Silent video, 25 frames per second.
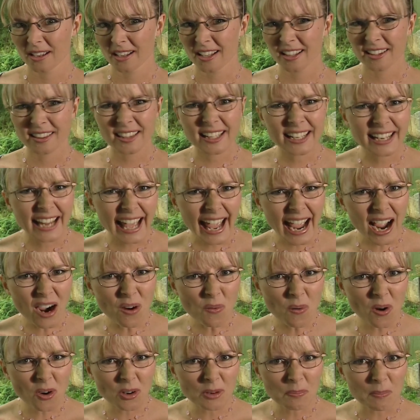then
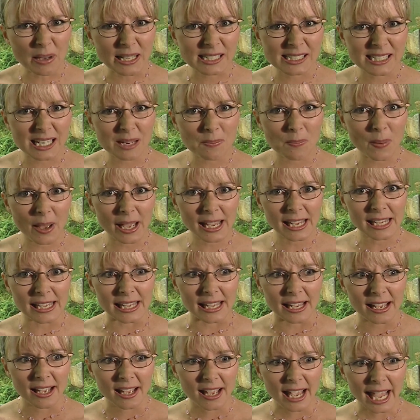how old must he be?
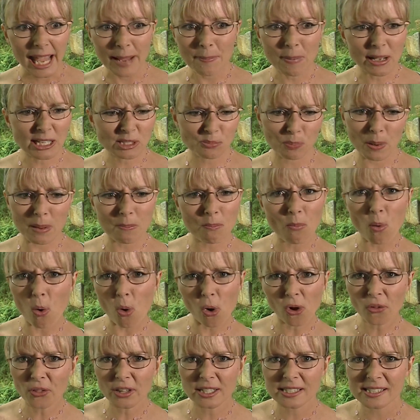He must be
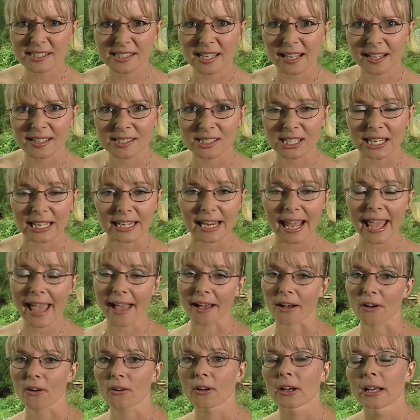more than 60
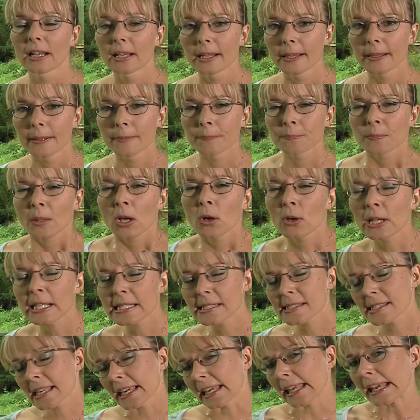now. Well,
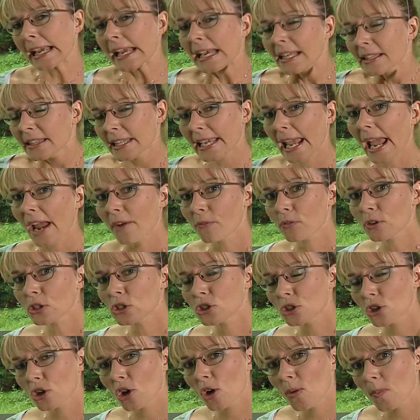let's see. The average
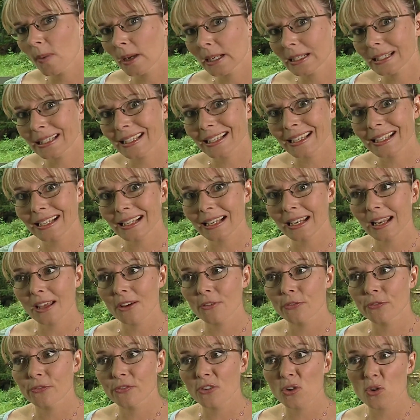human can
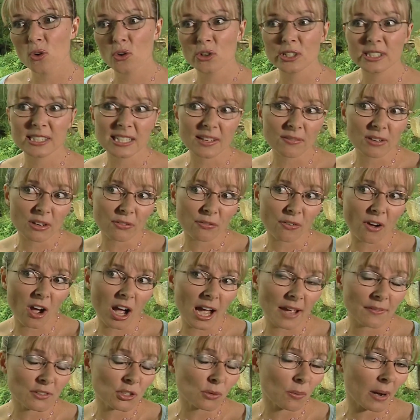live for
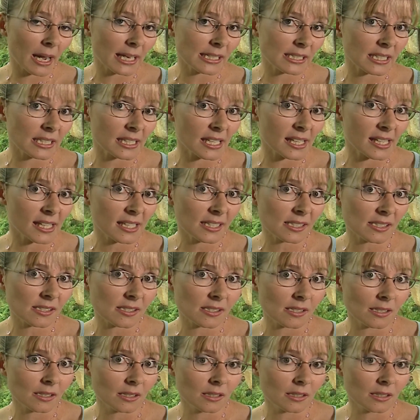75 to 80 years.